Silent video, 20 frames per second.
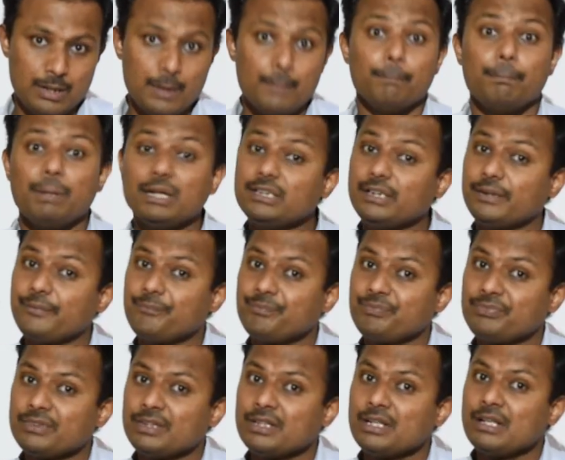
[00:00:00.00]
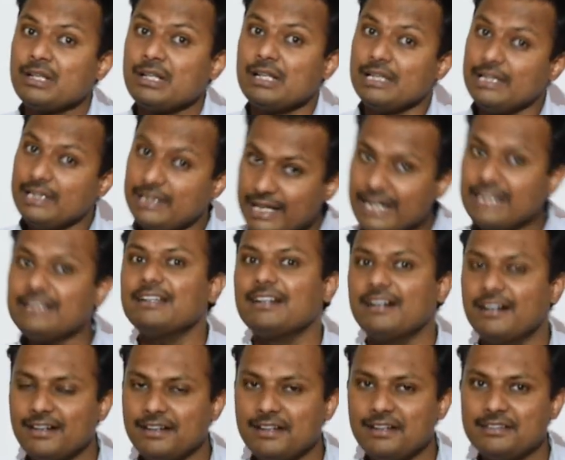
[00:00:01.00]
But
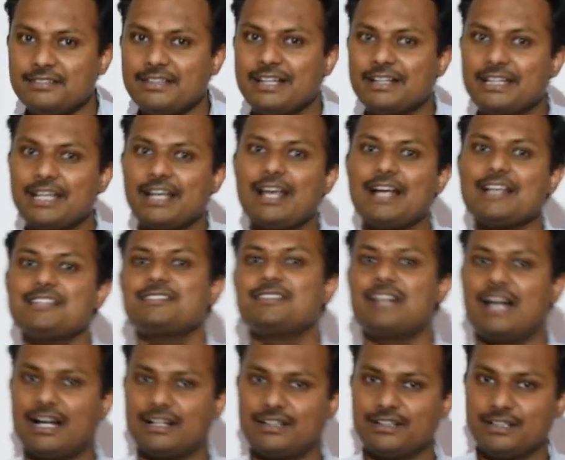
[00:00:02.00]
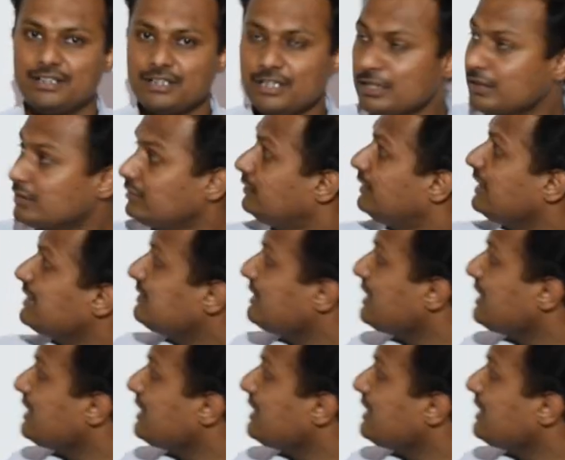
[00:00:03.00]
later they realized that this